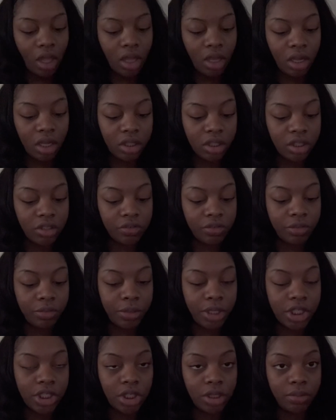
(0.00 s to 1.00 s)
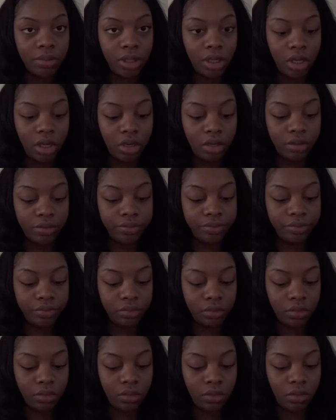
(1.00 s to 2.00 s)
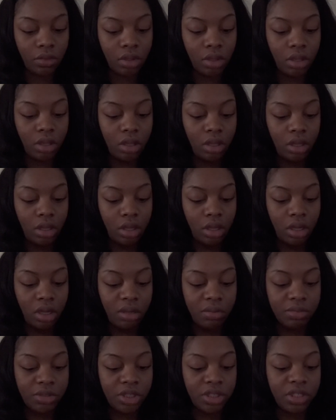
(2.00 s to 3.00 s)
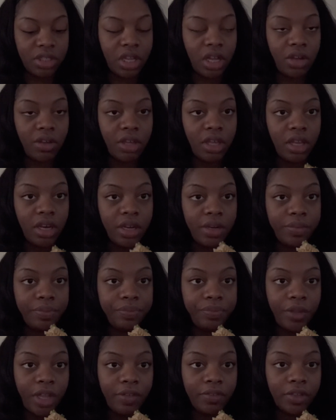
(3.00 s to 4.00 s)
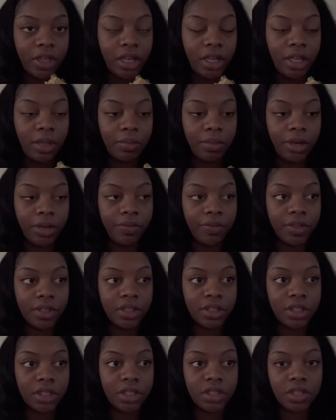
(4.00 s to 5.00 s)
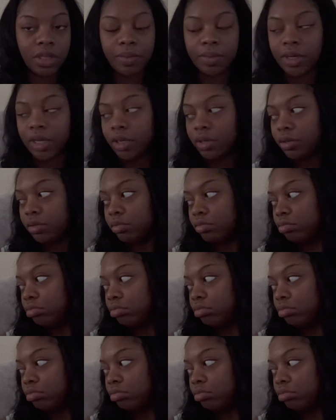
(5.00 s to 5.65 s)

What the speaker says: got this from H-E-B, y'all. I'm just now eating after I ate breakfast. It's about,